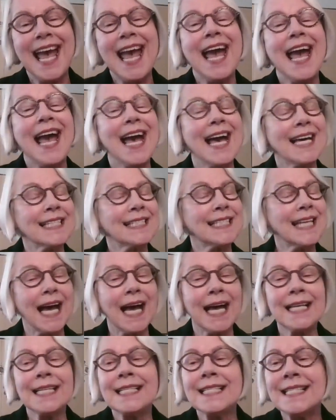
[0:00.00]
And
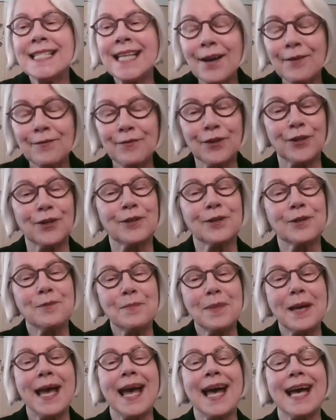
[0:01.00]
I never
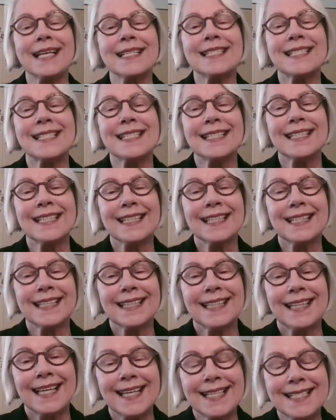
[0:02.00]
pass
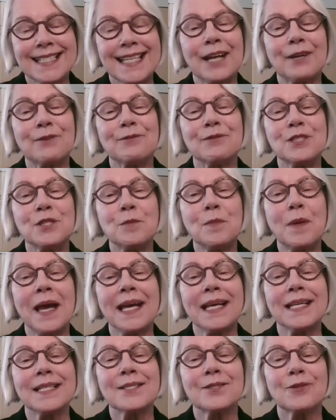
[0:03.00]
a sacred
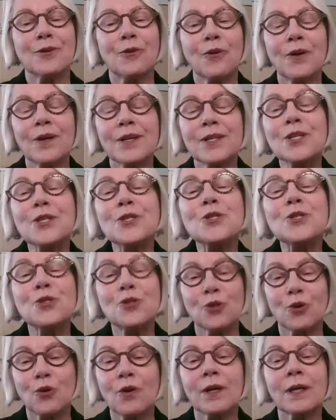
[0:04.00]
space or an
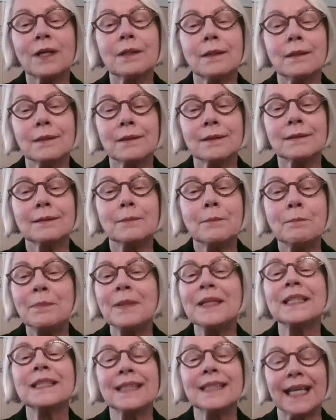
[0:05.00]
historical
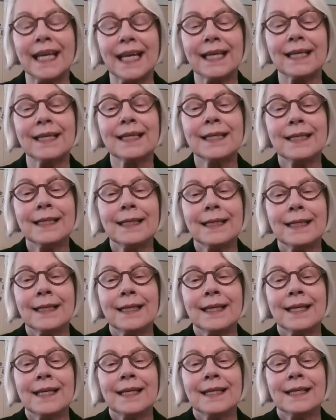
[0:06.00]
building
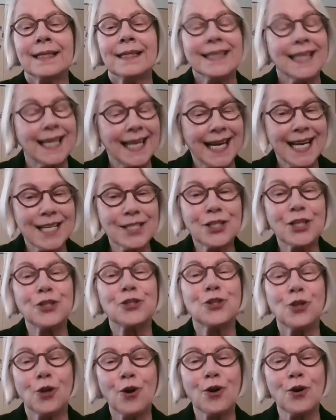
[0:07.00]
that has a
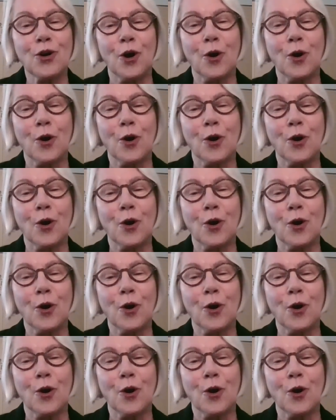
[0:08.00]
door